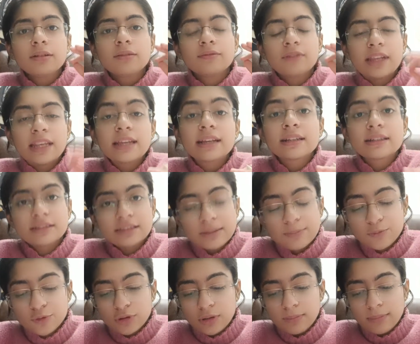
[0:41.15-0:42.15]
very
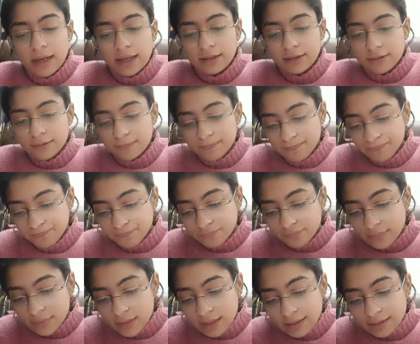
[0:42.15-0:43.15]
conceptual manner.
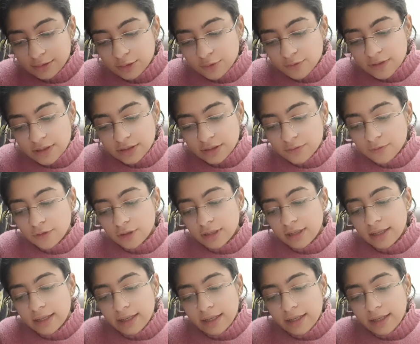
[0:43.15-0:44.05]
So first of all,